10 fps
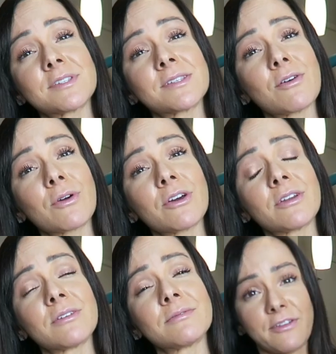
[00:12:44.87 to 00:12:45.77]
So good.
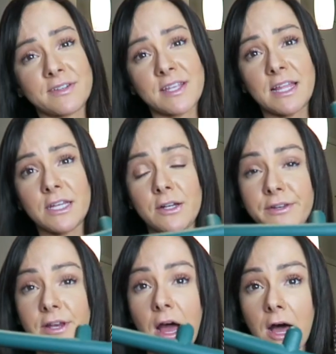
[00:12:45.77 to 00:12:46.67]
There's like little
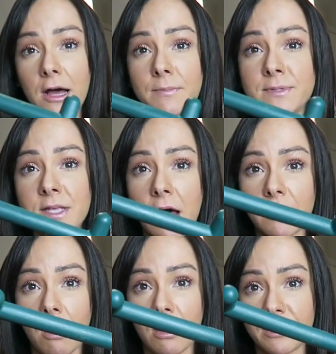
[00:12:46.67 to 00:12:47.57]
knobs
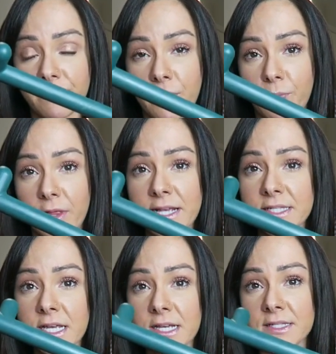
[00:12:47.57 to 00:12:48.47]
on all different
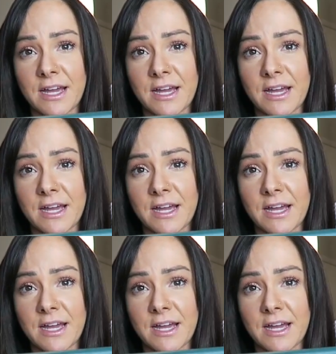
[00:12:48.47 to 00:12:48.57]
places.